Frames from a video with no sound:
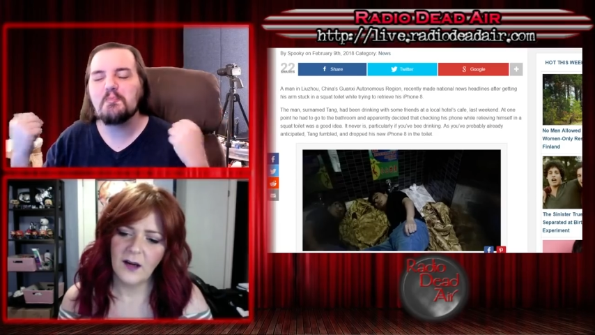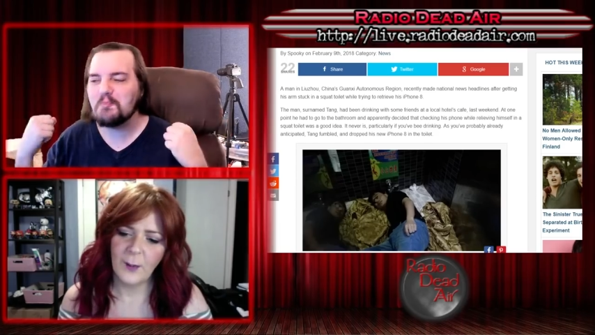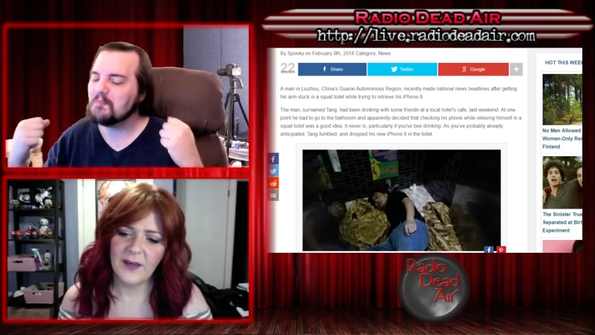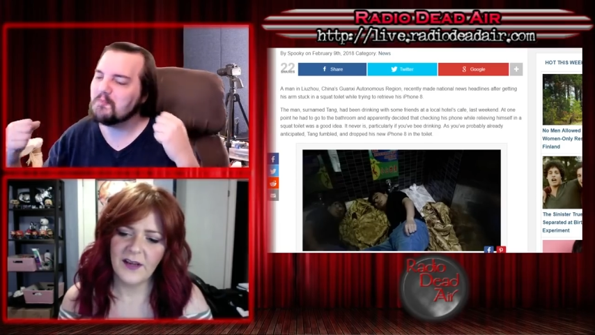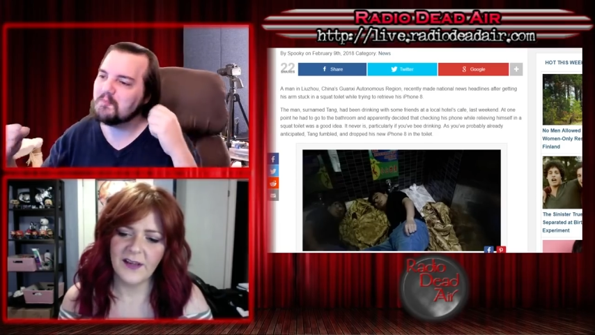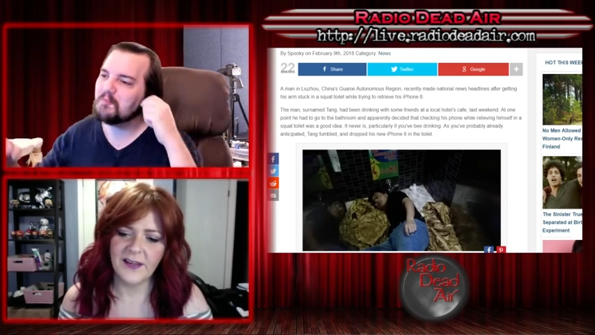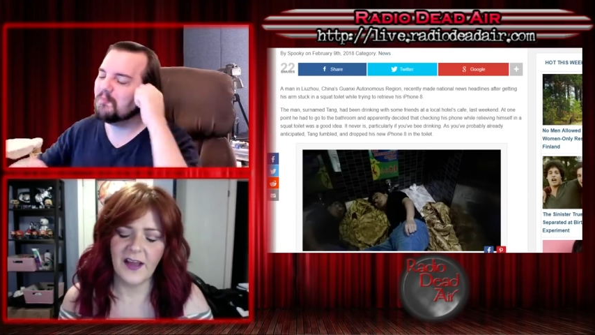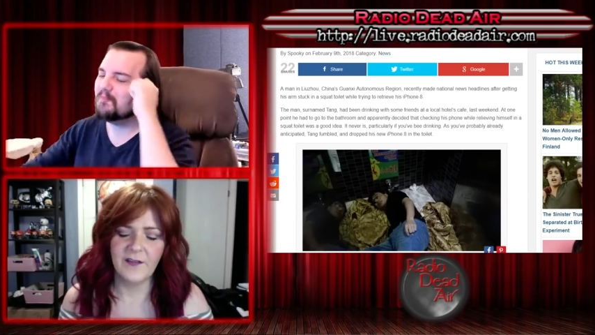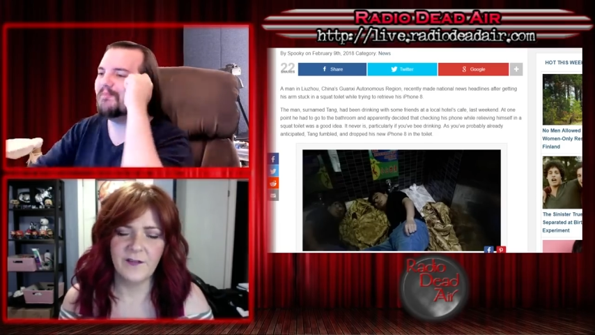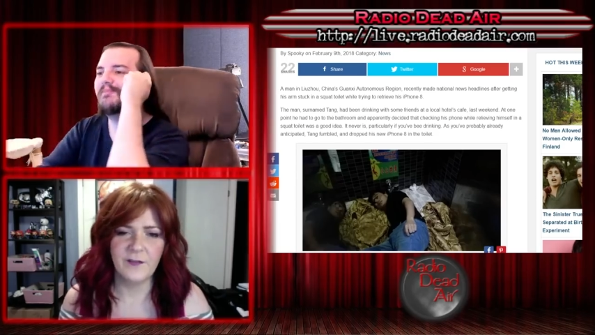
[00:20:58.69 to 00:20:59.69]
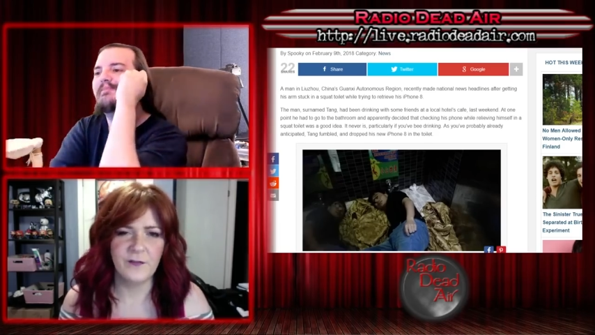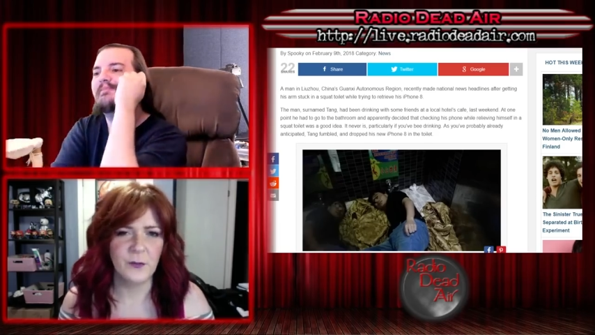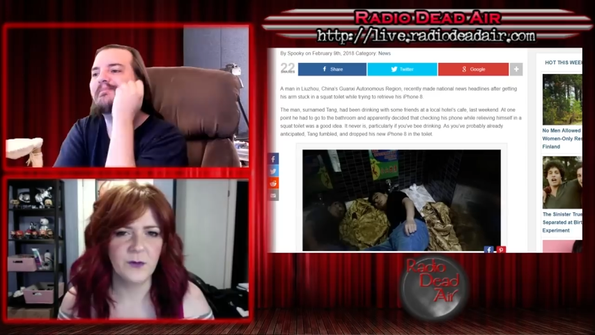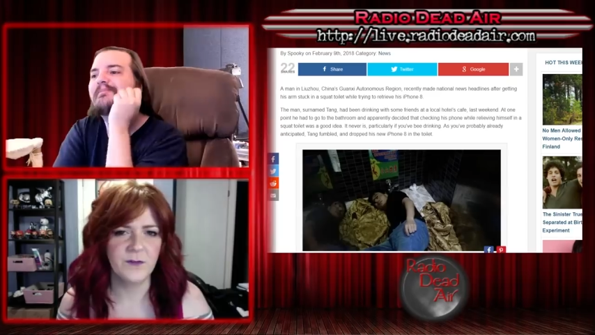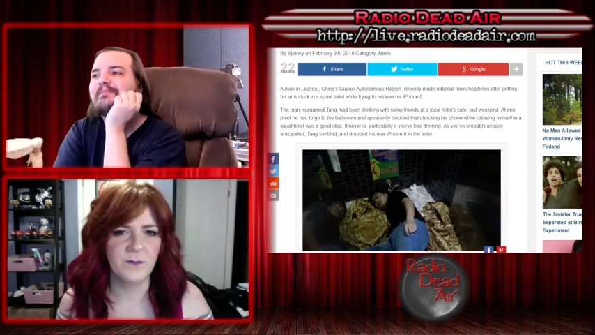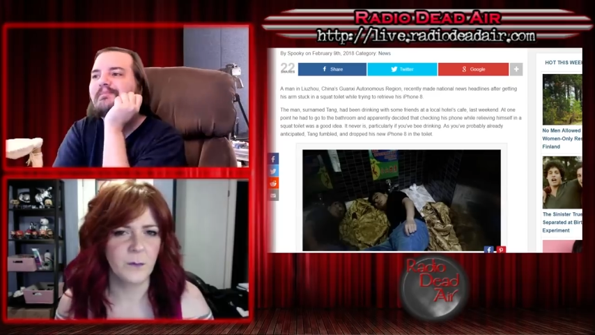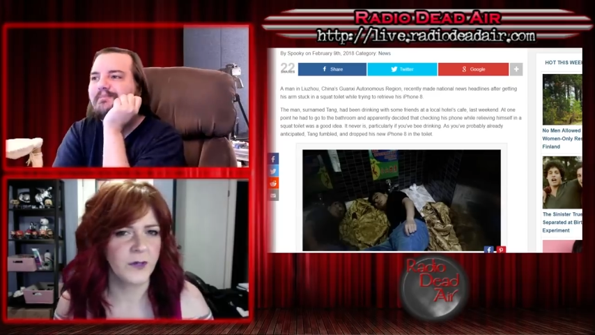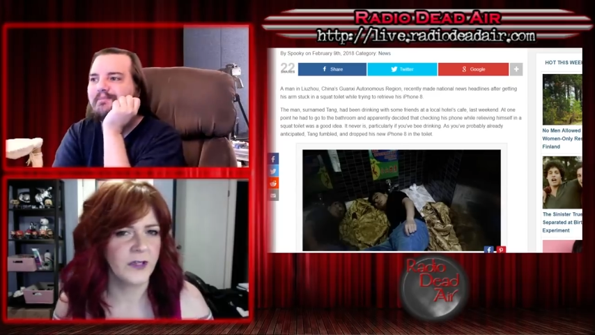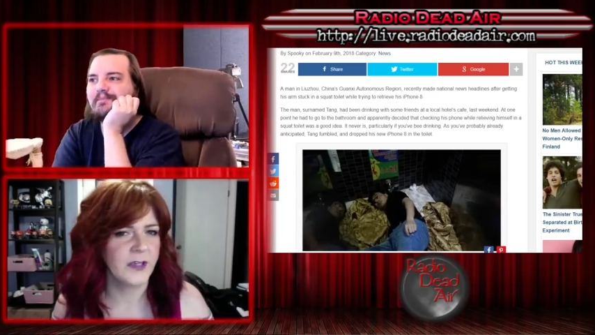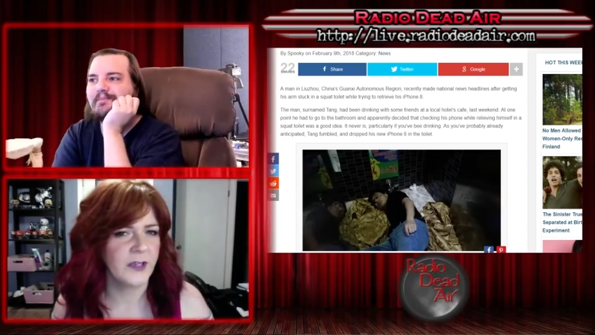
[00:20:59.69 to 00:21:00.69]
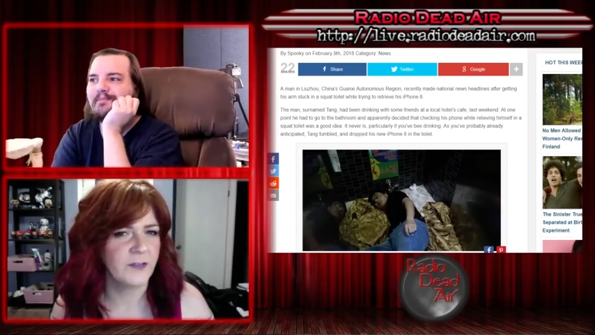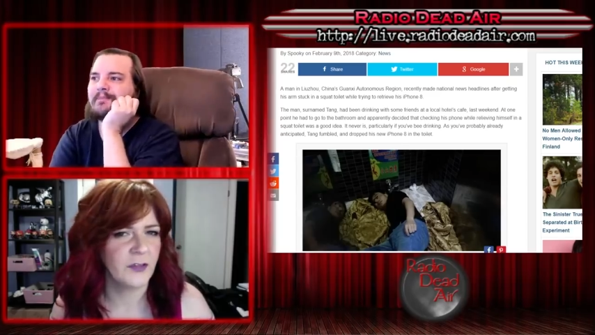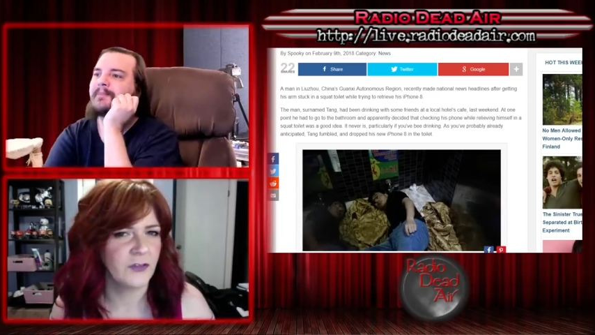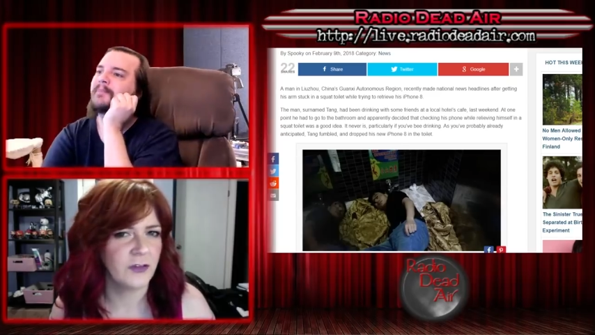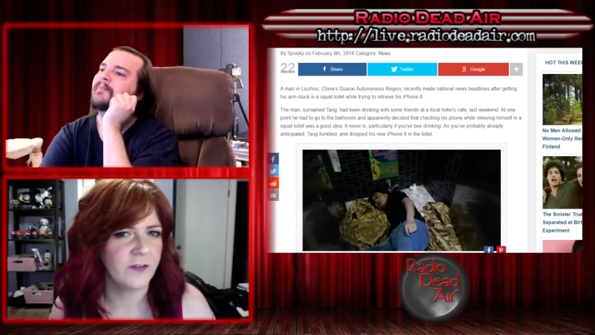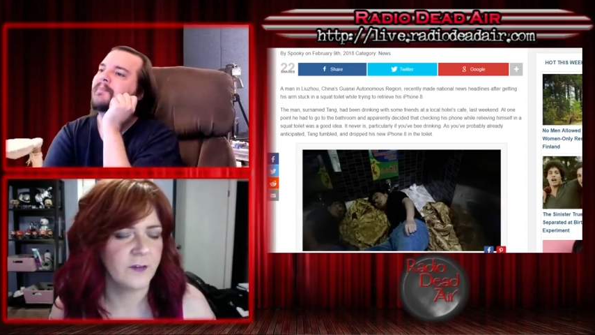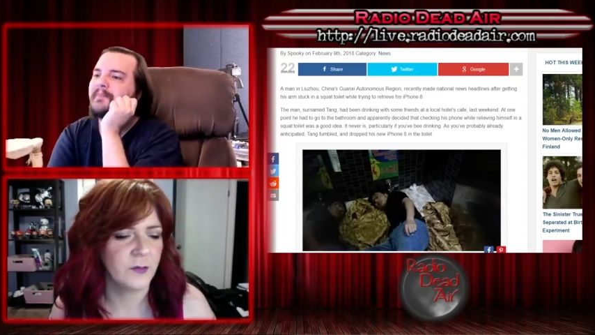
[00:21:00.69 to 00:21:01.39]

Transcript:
Speaker 1: I mean, I guess if you were really litigious,